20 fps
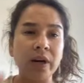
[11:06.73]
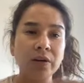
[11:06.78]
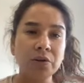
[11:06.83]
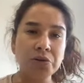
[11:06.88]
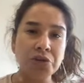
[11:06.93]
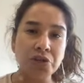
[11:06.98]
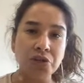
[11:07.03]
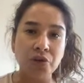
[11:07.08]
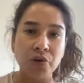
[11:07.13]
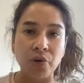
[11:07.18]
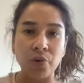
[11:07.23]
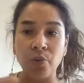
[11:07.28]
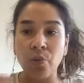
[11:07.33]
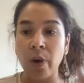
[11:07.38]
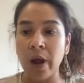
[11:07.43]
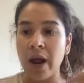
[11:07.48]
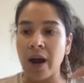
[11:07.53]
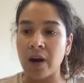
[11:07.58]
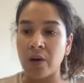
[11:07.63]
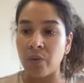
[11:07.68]
are not sure
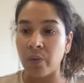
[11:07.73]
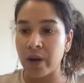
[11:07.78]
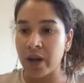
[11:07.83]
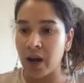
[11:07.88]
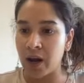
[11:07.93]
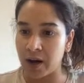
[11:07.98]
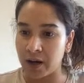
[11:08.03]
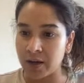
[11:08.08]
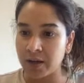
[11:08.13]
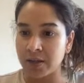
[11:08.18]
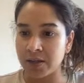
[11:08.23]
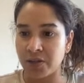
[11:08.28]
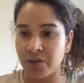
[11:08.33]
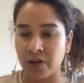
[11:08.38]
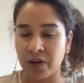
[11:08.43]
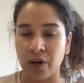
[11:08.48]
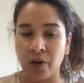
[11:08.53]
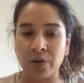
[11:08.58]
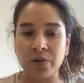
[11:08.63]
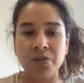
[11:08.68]
where we are.
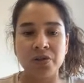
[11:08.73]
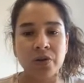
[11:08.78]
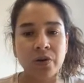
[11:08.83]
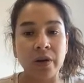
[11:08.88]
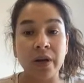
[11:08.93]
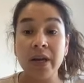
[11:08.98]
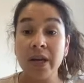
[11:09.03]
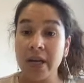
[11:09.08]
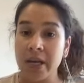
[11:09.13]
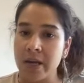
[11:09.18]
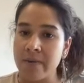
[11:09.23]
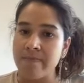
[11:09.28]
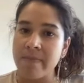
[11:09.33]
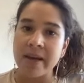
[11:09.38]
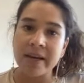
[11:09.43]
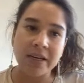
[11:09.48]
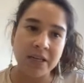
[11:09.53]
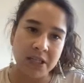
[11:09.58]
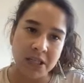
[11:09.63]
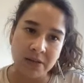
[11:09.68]
So
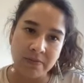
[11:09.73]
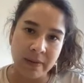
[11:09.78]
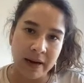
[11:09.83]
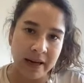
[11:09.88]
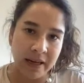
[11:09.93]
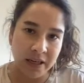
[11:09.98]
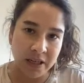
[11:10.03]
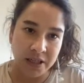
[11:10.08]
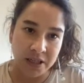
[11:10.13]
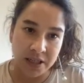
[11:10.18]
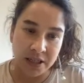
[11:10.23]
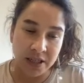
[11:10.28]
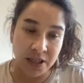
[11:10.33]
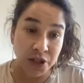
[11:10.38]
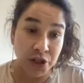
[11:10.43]
make it much easier.